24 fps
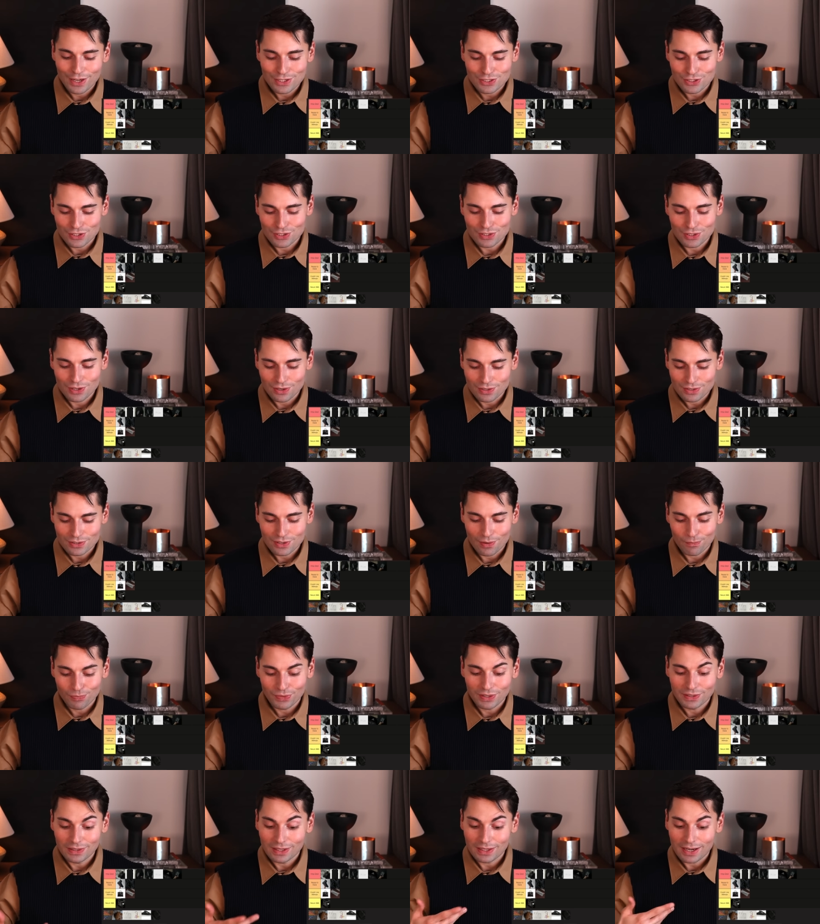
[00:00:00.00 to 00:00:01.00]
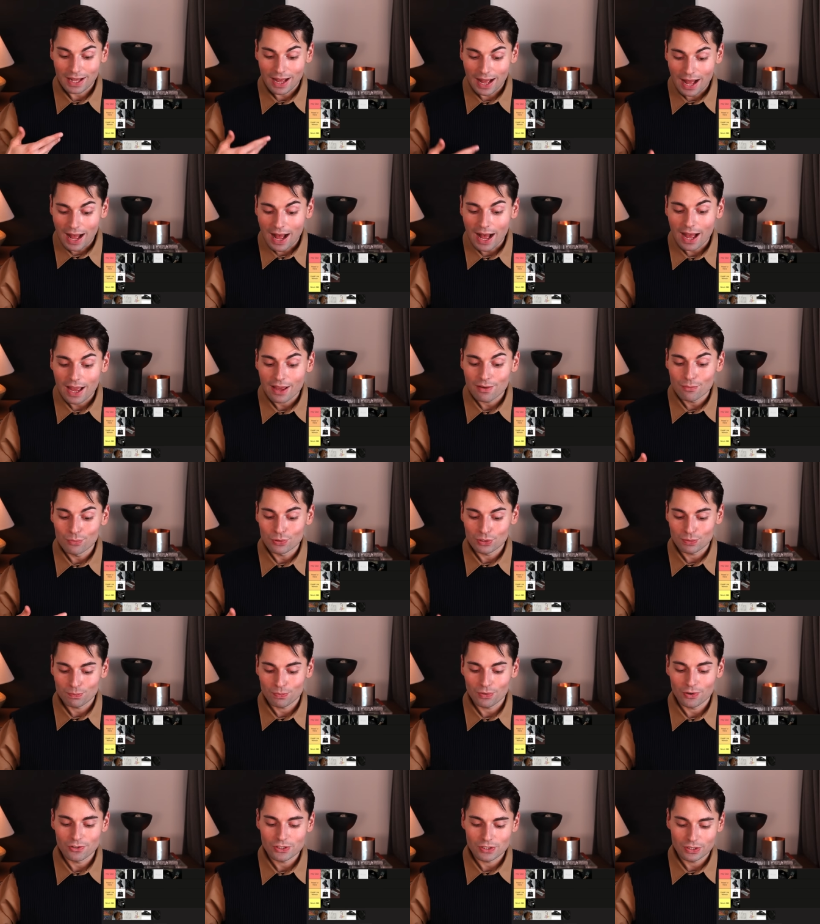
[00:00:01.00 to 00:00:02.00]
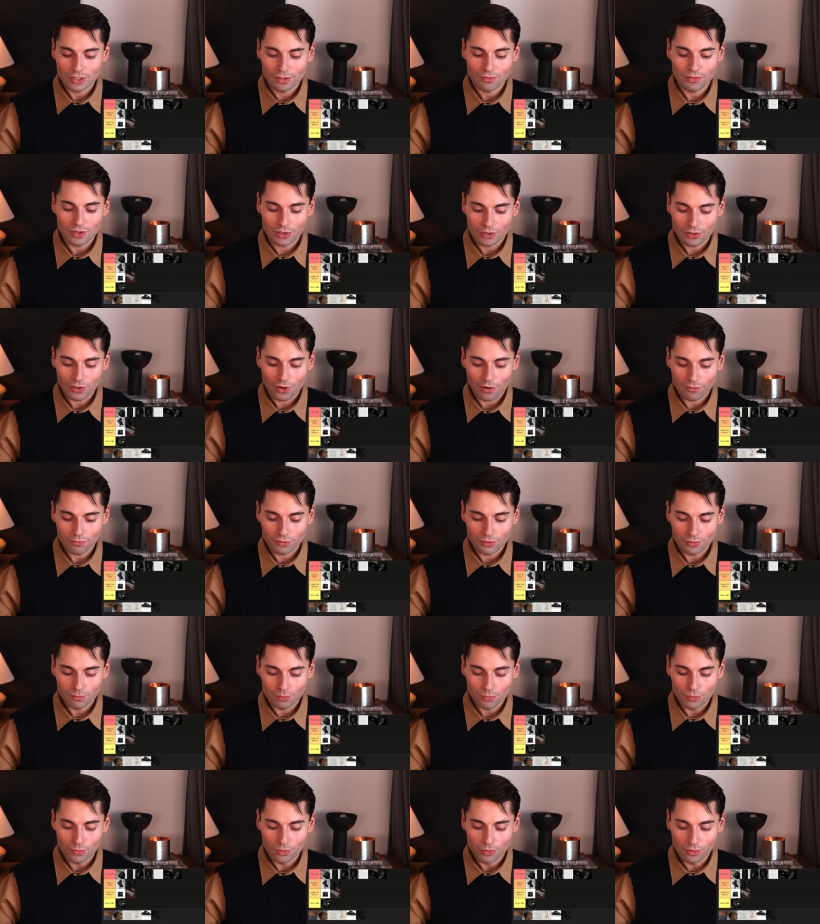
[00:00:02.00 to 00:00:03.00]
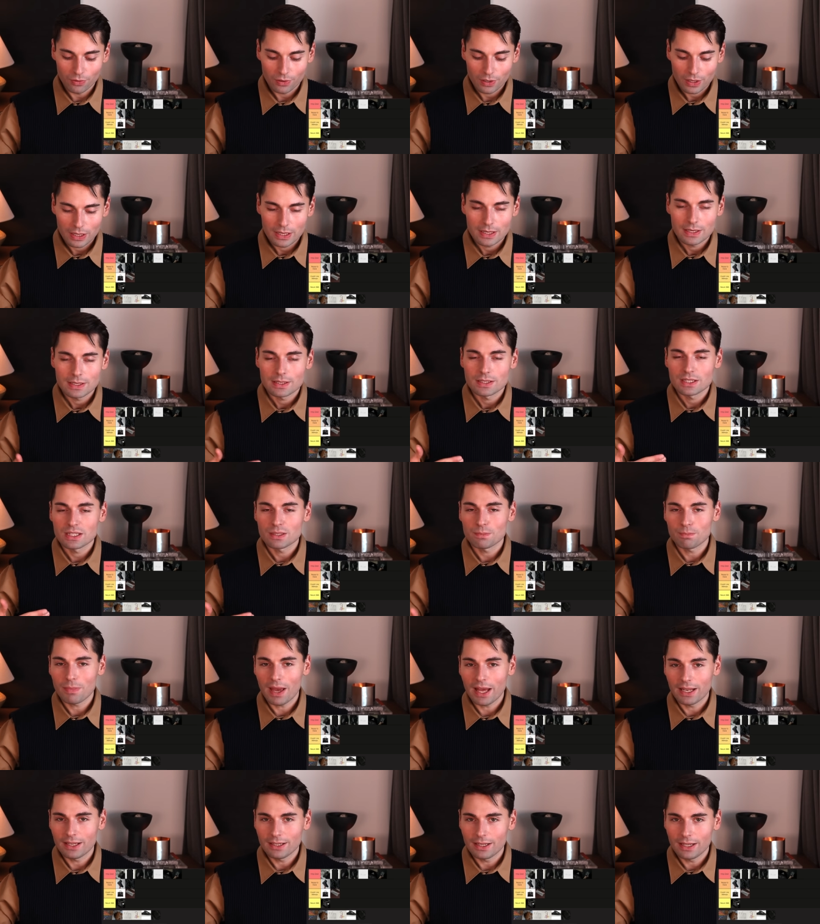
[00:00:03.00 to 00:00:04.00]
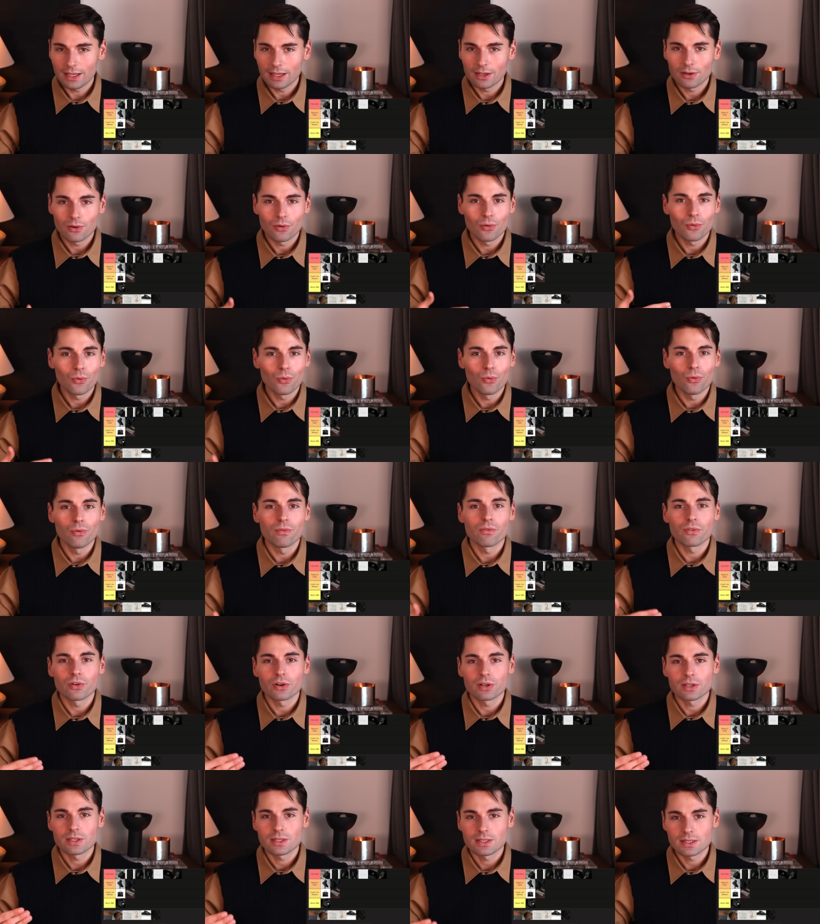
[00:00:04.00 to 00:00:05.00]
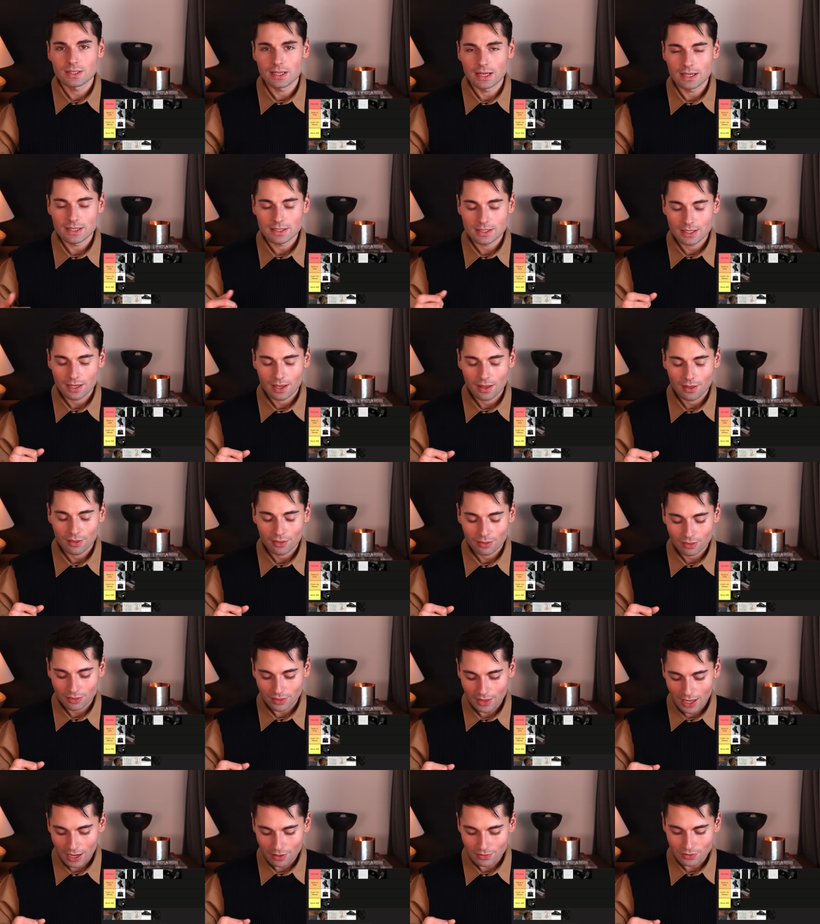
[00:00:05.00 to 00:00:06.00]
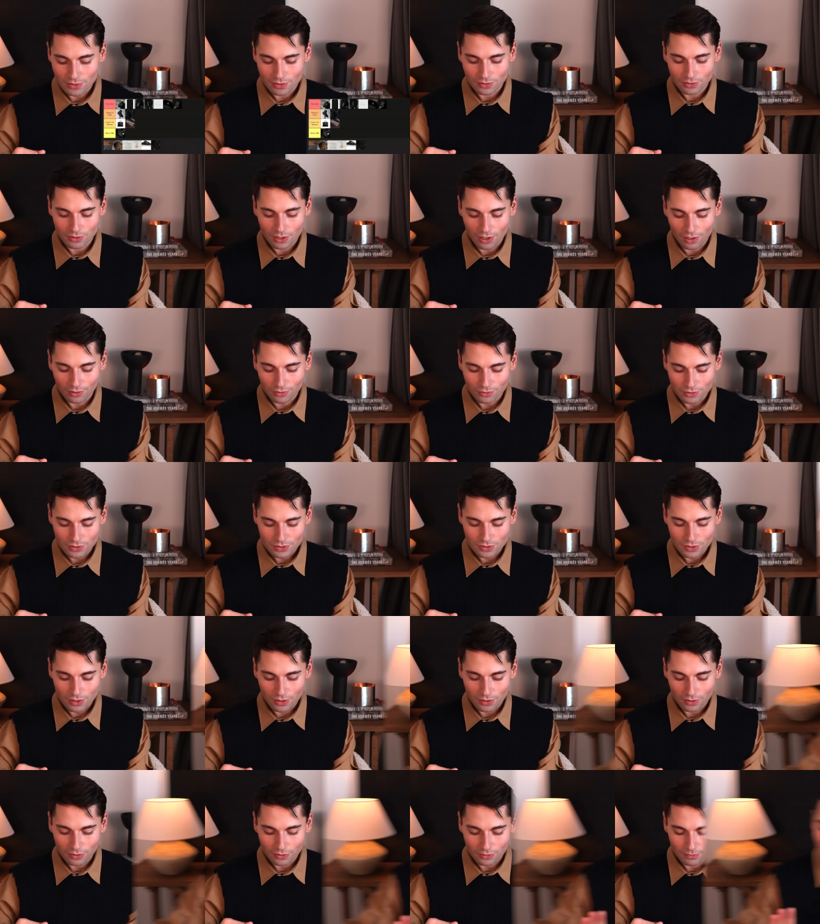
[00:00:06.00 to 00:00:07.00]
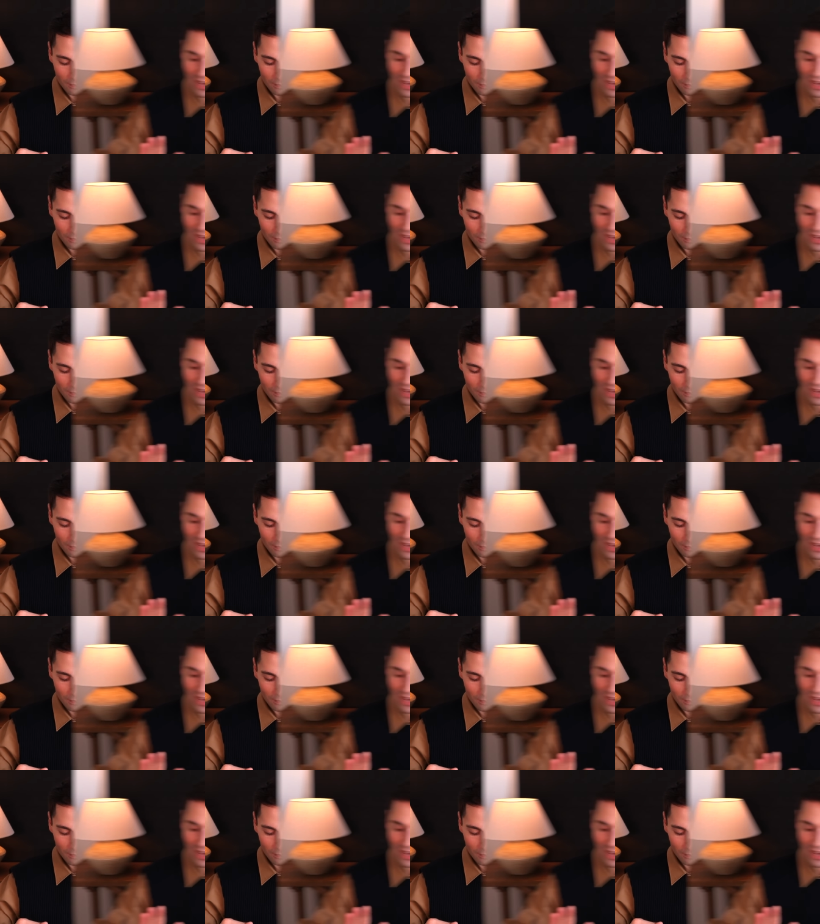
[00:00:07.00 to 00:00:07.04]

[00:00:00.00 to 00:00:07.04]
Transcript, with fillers: It's just not something that I would personally feel comfortable spending over six $12,000 on.